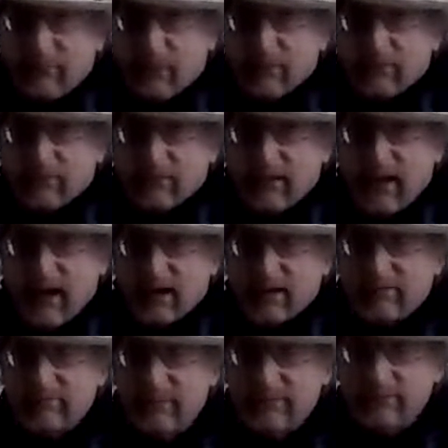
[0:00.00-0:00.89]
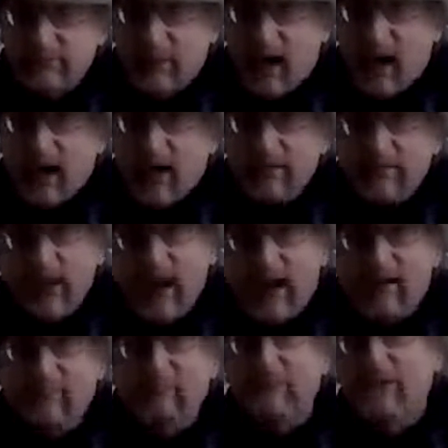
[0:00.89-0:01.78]
frozen out of a spot.
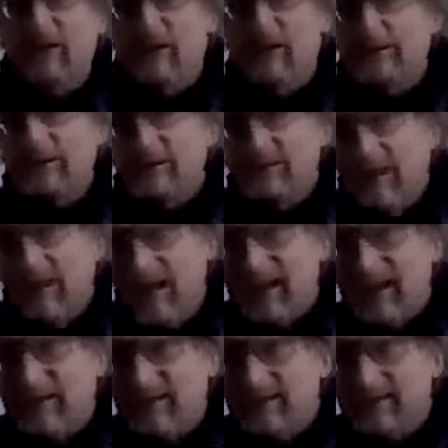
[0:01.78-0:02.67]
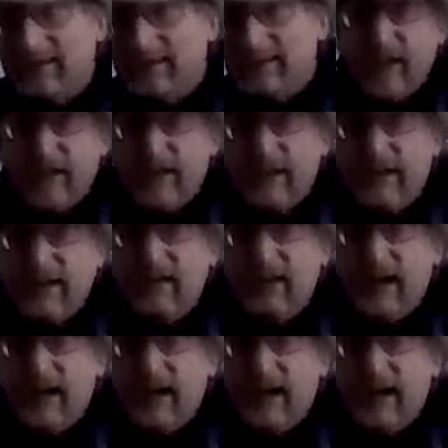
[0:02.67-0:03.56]
Now, if you have a tent,
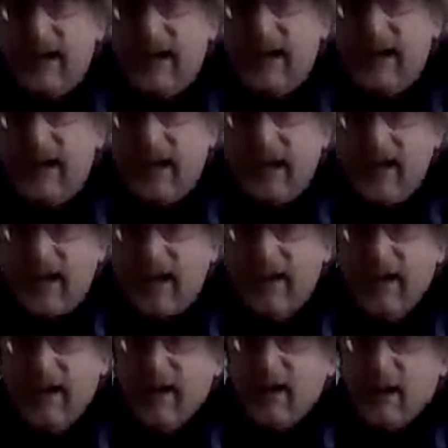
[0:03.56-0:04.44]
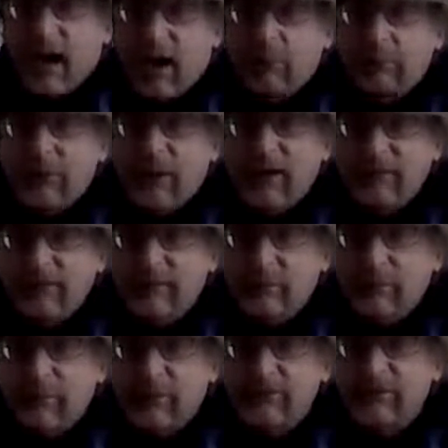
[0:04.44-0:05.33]
getting a place to
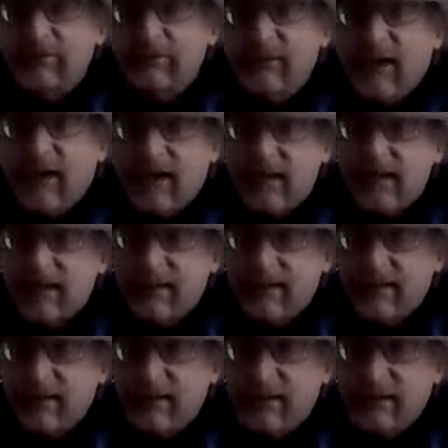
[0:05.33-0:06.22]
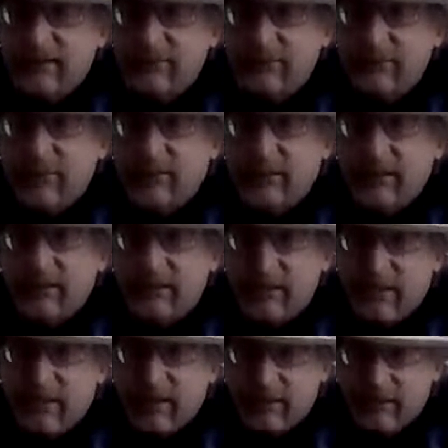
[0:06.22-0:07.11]
put your tent is very
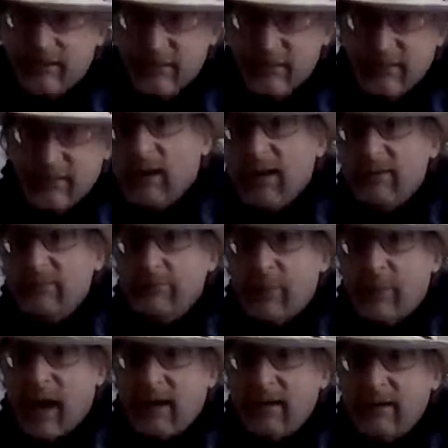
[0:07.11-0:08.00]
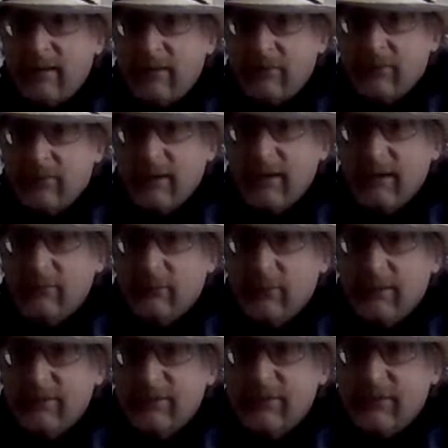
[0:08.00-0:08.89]
good. I would rate Banner
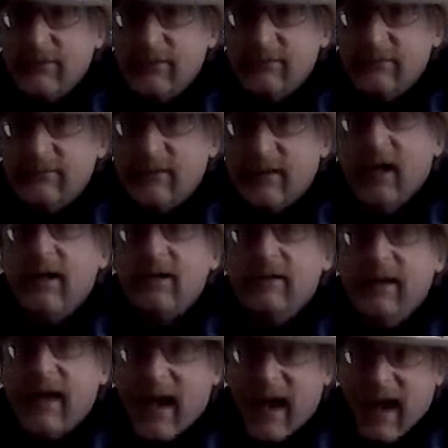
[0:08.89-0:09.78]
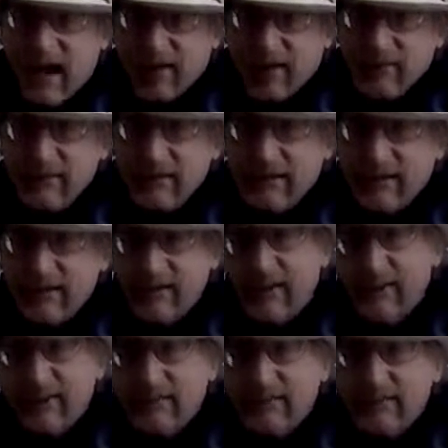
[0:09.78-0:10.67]
Creek, which is the
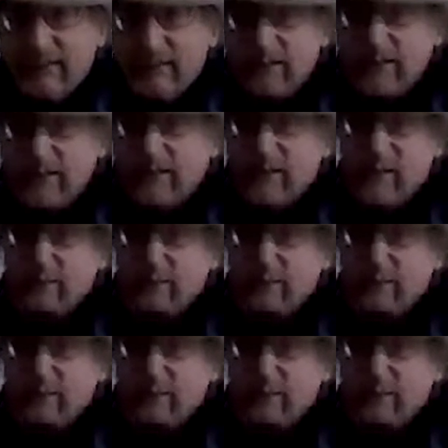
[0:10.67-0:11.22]
county